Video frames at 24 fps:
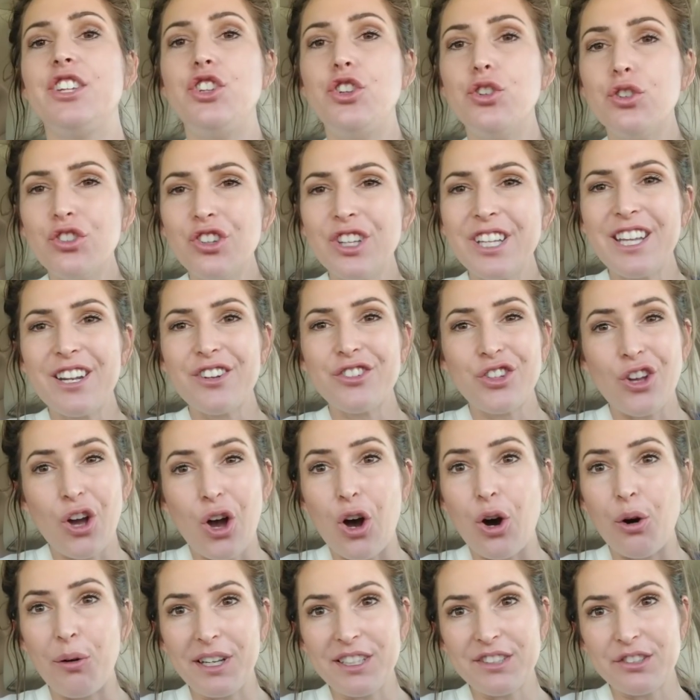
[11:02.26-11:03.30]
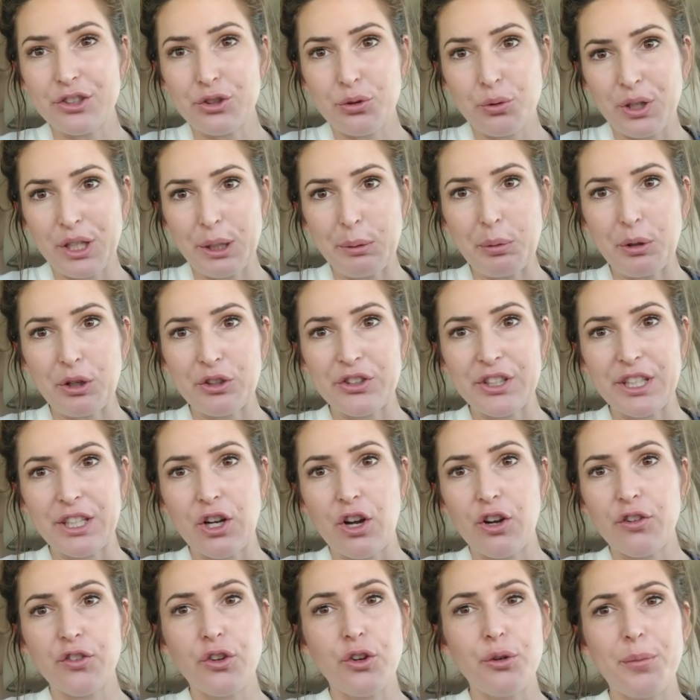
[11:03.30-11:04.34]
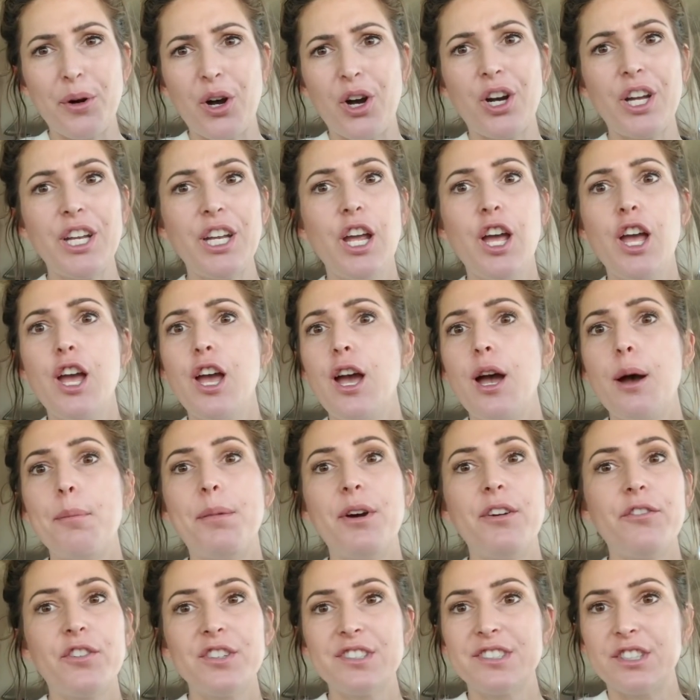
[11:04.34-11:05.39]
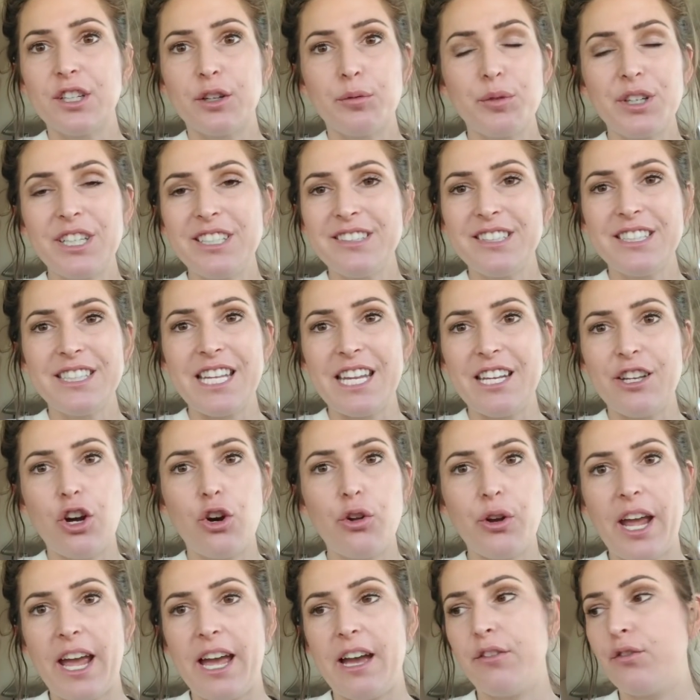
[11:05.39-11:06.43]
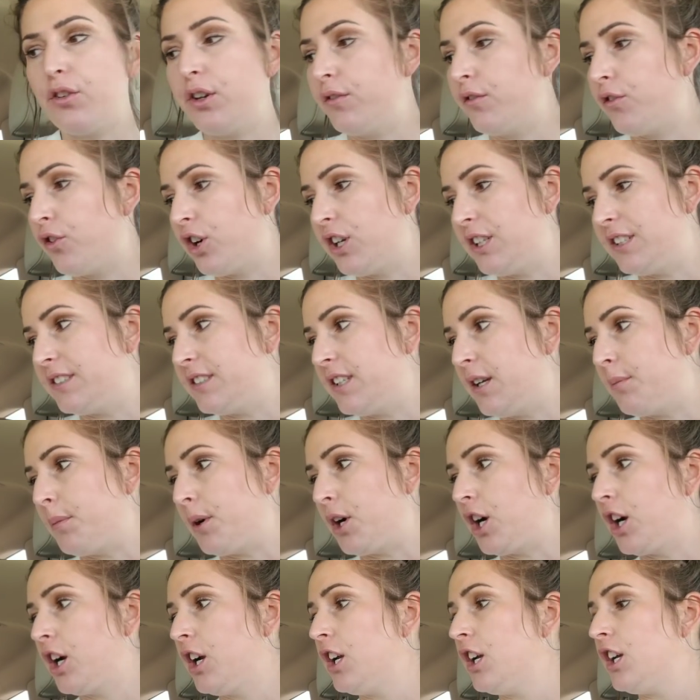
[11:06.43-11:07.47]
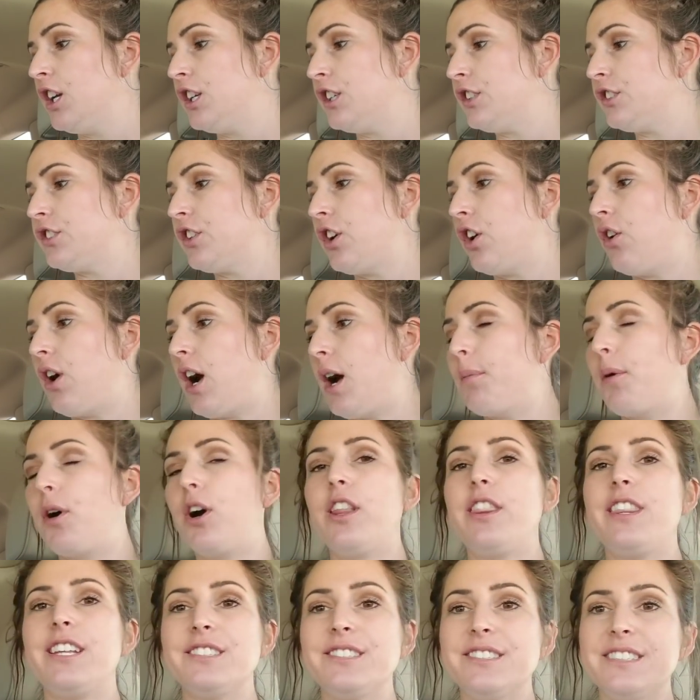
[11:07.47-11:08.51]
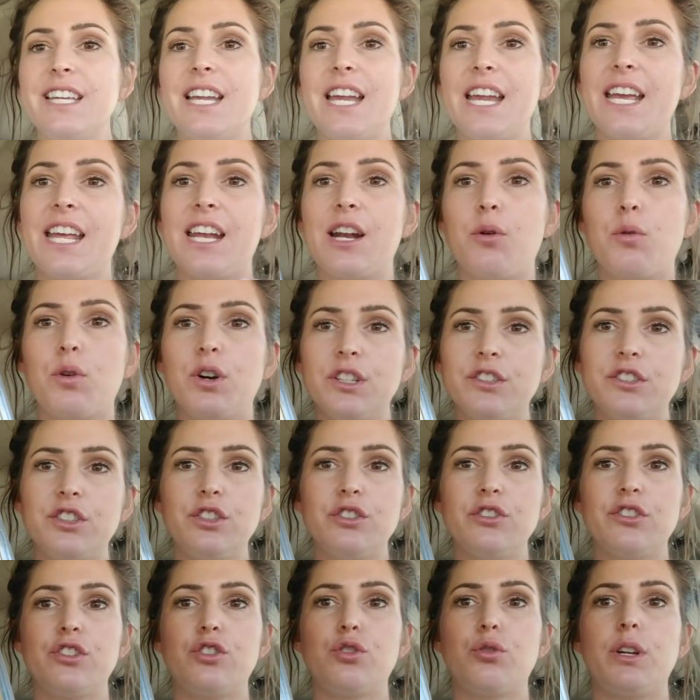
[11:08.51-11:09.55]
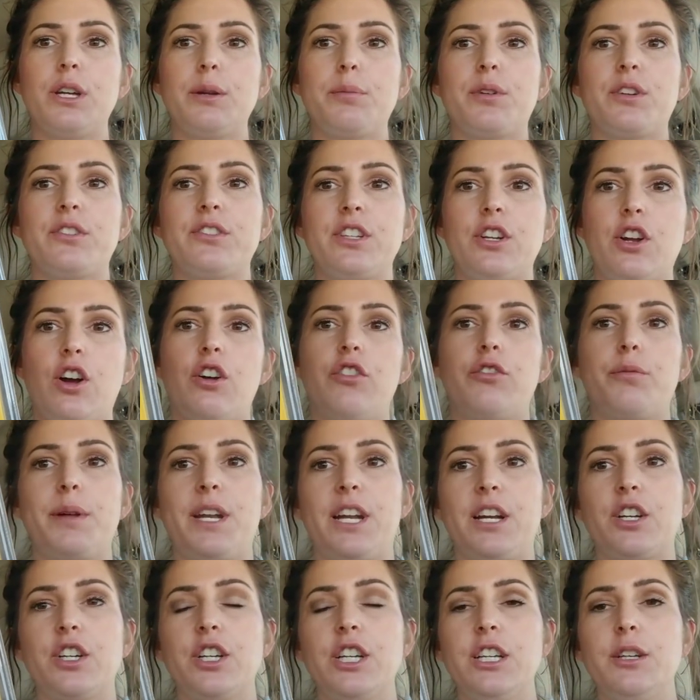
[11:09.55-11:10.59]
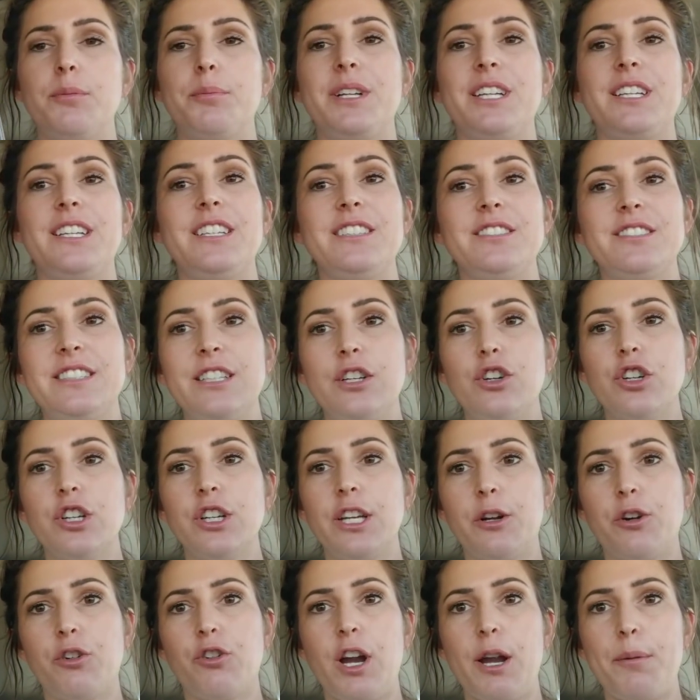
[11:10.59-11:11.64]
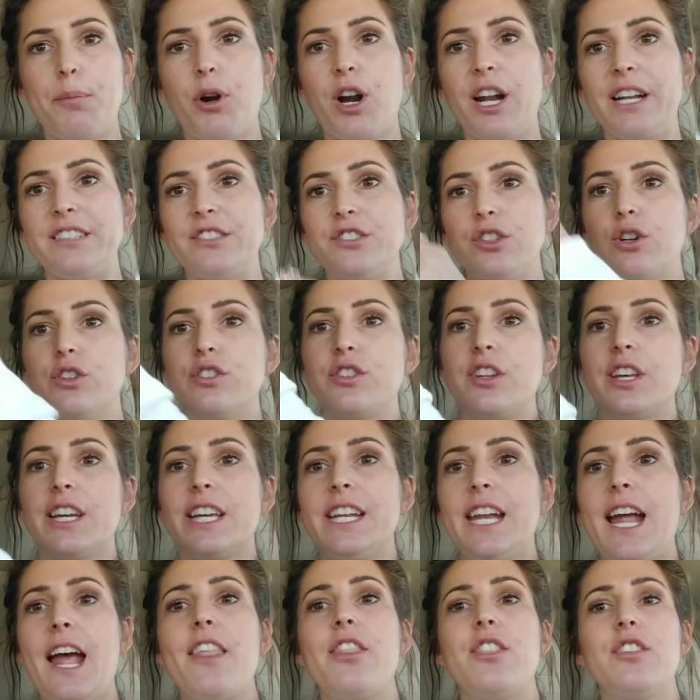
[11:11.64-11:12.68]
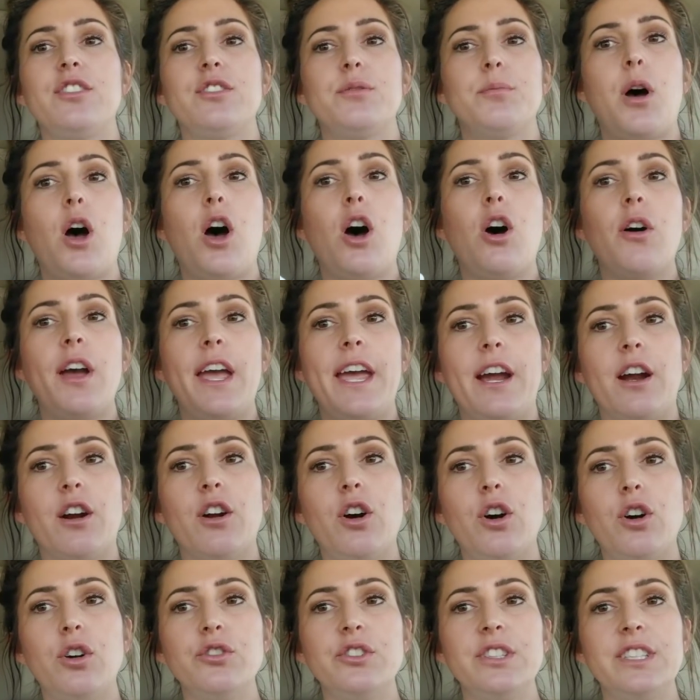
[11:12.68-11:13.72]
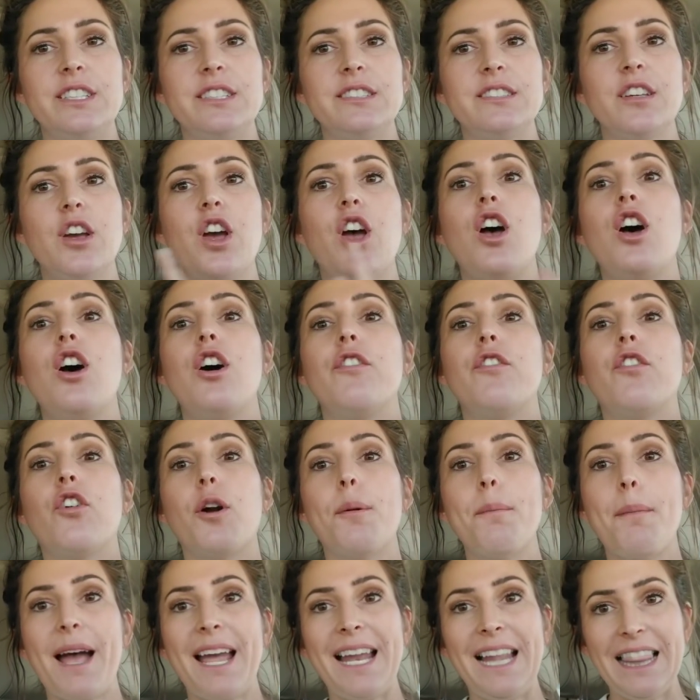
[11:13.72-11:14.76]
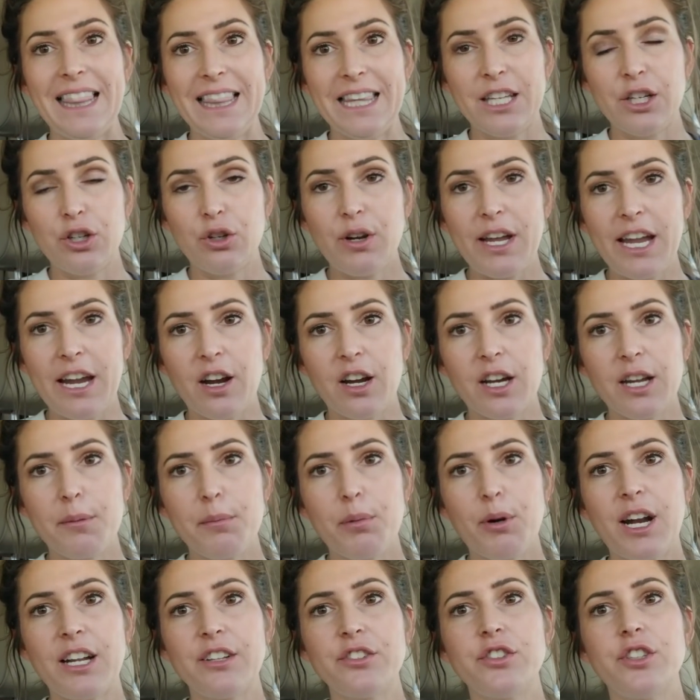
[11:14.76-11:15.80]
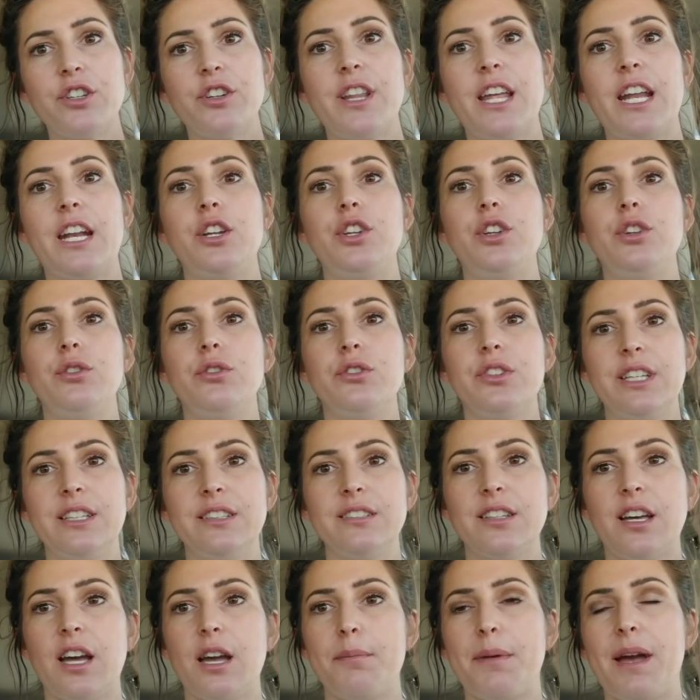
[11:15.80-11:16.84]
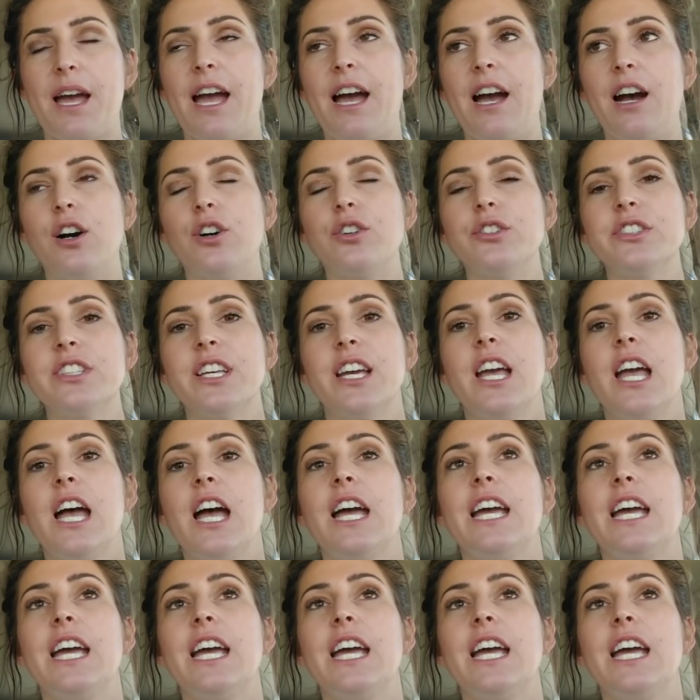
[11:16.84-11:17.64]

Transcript: and usually there's always a 20% off coupon, but for some reason they don't have one for December. So I bought this thing and I wanted to use the 20% off, but I couldn't, but it's still a great price. So I was looking at the small air hoses for my little air compressor that I use inside my house.